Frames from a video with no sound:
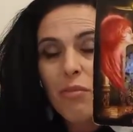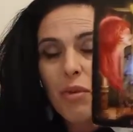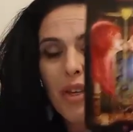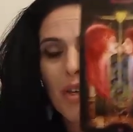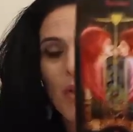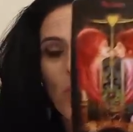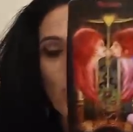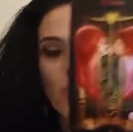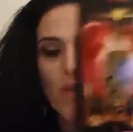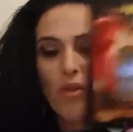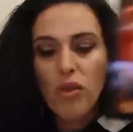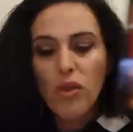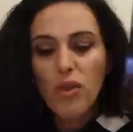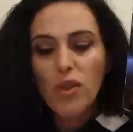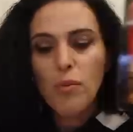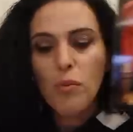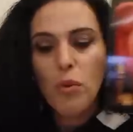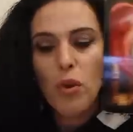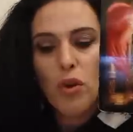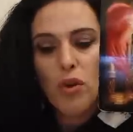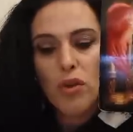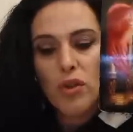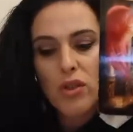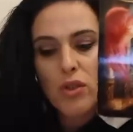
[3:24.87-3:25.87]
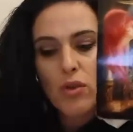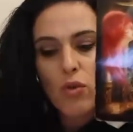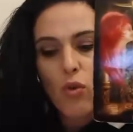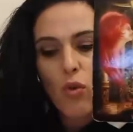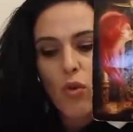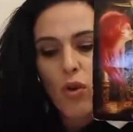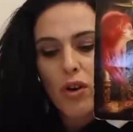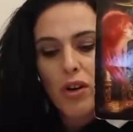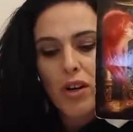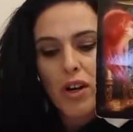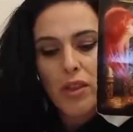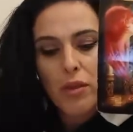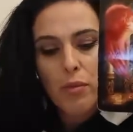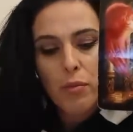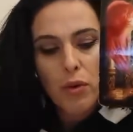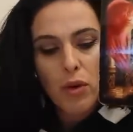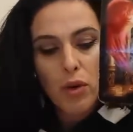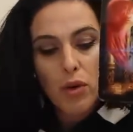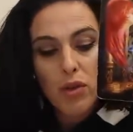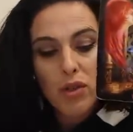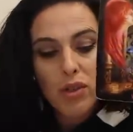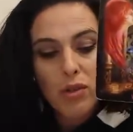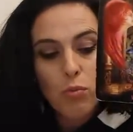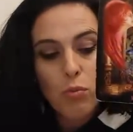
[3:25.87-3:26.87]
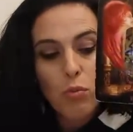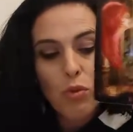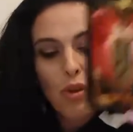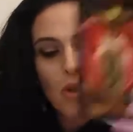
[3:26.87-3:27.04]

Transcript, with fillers: be it with this person or another person.